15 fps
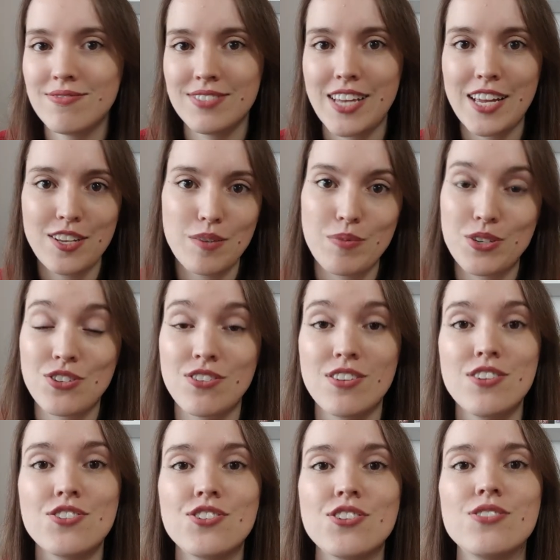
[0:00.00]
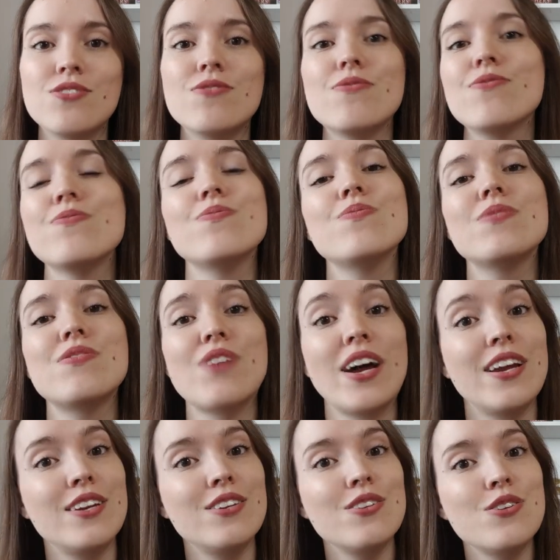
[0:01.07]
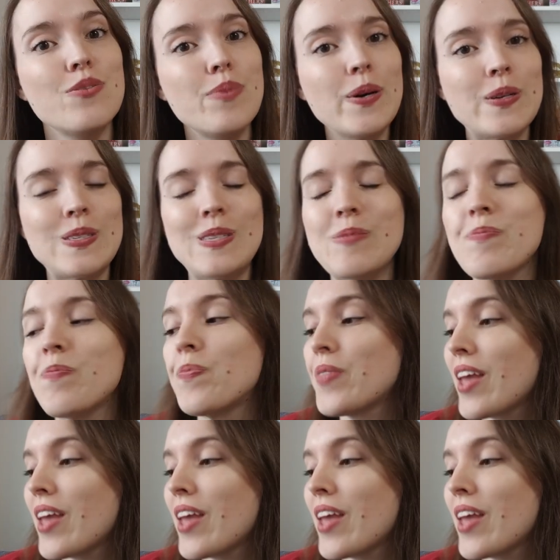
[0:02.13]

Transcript: get the opportunity to find new books.